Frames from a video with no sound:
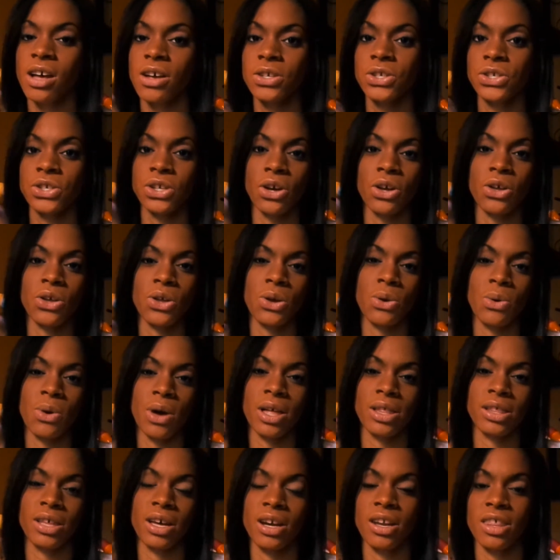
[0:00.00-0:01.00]
I'll show you
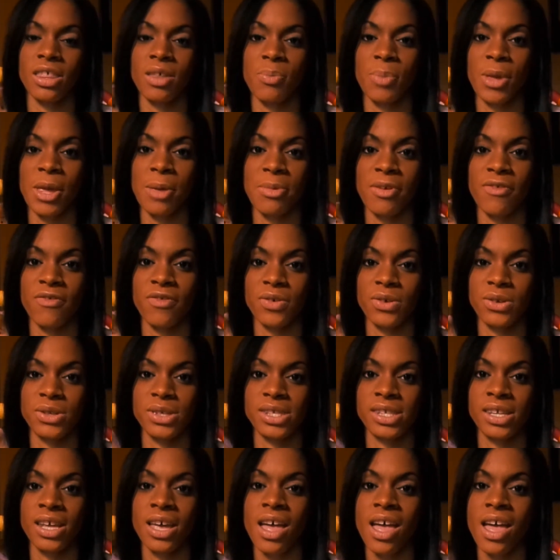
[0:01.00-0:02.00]
a lot of the baby
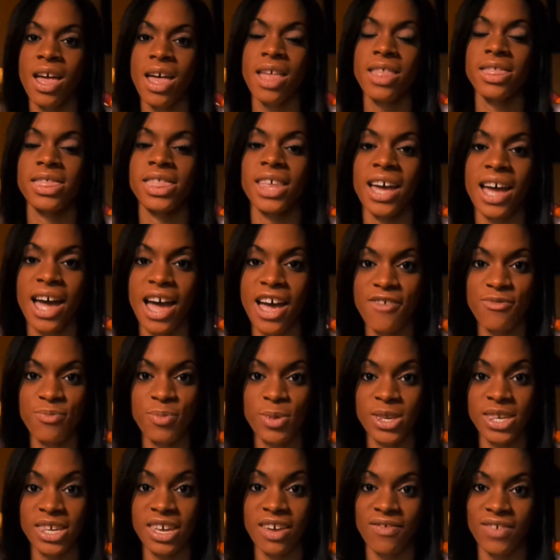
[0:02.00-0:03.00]
foods that I've
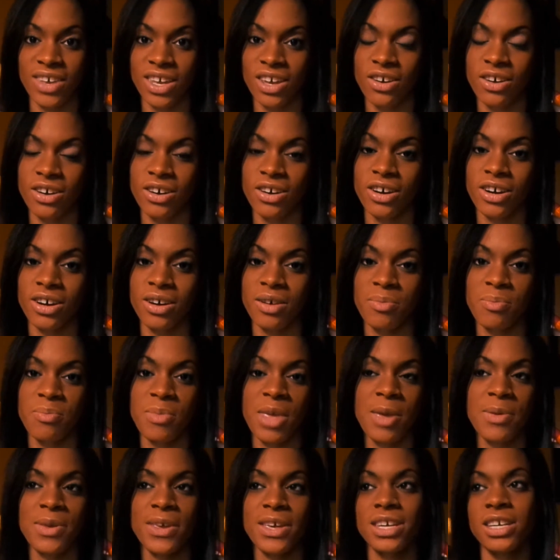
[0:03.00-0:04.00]
been giving her,
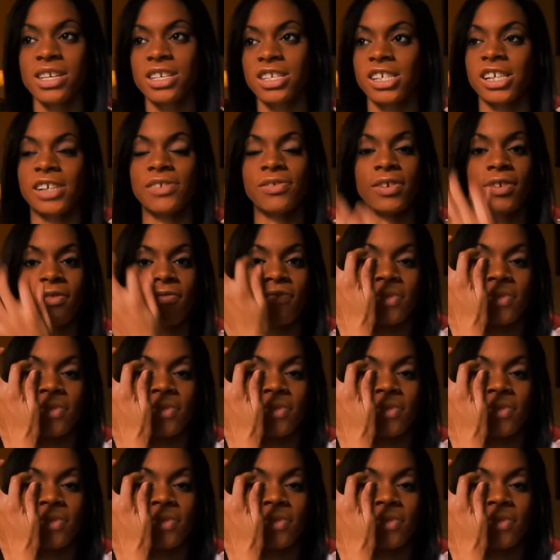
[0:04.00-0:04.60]
maybe in a different